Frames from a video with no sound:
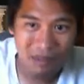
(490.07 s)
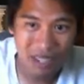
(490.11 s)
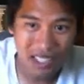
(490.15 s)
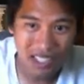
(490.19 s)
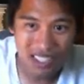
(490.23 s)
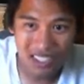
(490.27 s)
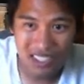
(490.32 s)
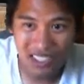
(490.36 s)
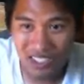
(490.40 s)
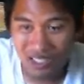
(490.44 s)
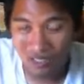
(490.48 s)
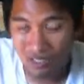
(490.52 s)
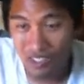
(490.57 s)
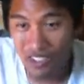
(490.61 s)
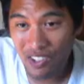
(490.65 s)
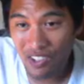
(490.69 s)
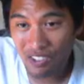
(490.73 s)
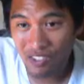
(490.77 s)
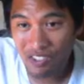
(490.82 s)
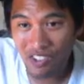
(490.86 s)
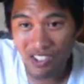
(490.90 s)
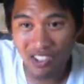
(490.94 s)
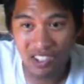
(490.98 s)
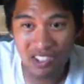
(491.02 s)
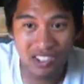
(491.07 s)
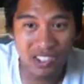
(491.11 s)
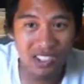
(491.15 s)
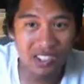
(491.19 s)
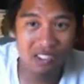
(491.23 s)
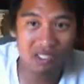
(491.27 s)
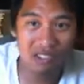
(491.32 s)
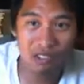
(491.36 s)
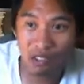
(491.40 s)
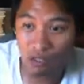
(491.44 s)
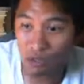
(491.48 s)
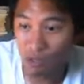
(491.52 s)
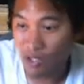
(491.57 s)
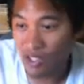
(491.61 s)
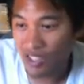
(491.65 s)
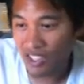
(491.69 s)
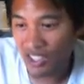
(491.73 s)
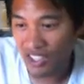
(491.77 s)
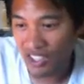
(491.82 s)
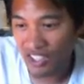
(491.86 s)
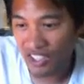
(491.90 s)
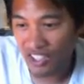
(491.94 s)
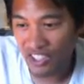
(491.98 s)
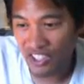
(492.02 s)
There's his footwork
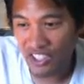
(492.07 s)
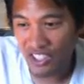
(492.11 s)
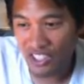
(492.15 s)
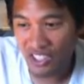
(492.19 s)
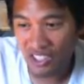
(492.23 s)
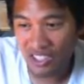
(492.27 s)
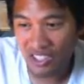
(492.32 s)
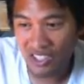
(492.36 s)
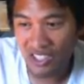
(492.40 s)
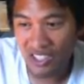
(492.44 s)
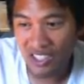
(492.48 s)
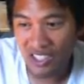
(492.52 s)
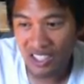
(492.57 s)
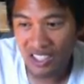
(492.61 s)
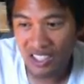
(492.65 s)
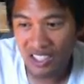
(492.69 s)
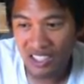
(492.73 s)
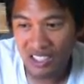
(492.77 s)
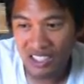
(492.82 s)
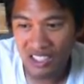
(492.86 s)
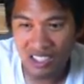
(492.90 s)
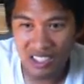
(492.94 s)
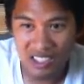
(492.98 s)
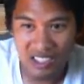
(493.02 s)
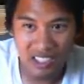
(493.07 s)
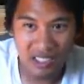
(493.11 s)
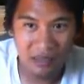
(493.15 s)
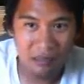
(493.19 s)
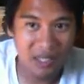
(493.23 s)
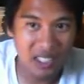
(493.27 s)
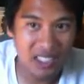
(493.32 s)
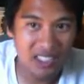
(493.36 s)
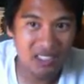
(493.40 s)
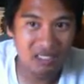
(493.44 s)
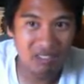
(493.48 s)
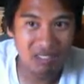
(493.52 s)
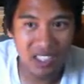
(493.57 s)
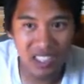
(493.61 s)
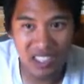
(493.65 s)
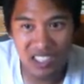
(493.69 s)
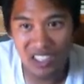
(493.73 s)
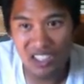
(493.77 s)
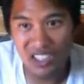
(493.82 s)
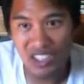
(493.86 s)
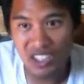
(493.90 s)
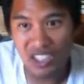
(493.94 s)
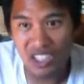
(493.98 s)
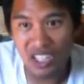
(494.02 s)
really good. He, he makes
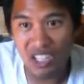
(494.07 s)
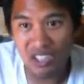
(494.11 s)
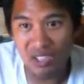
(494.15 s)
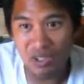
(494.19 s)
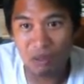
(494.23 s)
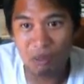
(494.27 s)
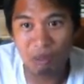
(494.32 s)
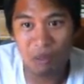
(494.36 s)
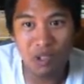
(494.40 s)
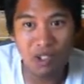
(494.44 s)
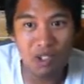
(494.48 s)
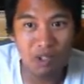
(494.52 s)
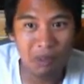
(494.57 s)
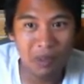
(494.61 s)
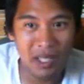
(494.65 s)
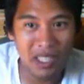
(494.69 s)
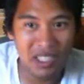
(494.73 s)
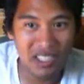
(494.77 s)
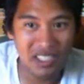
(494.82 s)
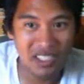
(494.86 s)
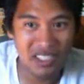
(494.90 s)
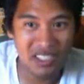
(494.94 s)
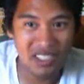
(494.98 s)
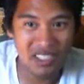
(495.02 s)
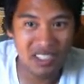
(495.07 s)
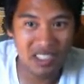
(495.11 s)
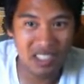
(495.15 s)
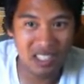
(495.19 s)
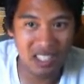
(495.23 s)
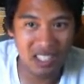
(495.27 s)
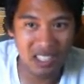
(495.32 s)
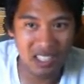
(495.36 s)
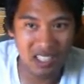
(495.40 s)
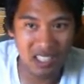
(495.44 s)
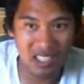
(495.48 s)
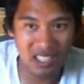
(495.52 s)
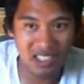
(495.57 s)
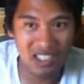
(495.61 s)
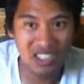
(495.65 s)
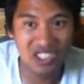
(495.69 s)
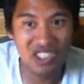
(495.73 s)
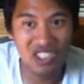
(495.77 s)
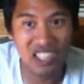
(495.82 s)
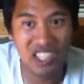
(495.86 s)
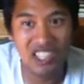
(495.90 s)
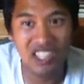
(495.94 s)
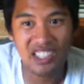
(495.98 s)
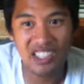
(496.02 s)
really subtle movements uh,
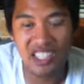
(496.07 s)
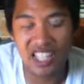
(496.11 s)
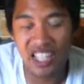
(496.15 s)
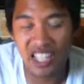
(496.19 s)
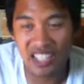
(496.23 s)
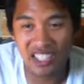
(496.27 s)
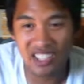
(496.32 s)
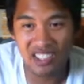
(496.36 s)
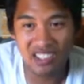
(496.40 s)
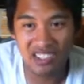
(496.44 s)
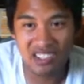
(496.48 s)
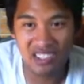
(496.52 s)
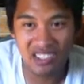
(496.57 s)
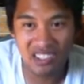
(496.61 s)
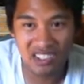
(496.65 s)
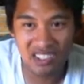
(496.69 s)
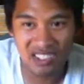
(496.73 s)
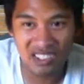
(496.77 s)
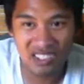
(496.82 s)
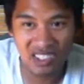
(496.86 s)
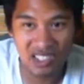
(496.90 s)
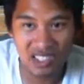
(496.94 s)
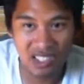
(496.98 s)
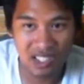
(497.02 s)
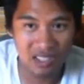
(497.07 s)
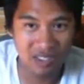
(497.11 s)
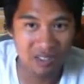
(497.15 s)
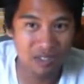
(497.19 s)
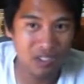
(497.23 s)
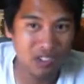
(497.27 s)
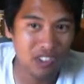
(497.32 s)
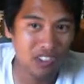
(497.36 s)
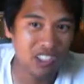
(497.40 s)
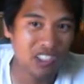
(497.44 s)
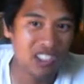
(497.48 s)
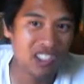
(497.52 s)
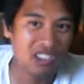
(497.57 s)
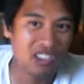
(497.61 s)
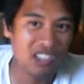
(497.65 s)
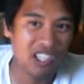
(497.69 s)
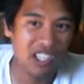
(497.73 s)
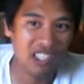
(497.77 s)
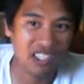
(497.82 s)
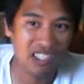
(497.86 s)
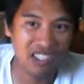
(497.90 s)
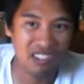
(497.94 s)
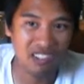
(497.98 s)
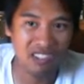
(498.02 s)
to change angles uh, for his
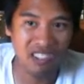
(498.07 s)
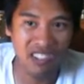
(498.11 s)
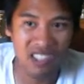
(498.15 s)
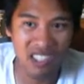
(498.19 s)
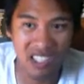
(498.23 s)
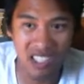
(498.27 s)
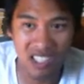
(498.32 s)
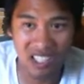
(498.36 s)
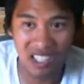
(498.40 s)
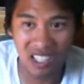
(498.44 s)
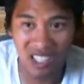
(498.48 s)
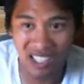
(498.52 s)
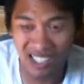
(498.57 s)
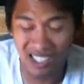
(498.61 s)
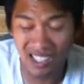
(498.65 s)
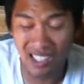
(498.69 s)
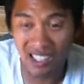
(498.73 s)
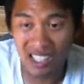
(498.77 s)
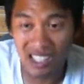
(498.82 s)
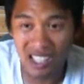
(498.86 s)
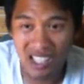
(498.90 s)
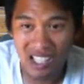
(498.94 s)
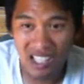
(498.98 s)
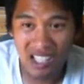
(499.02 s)
strikes and whatnot.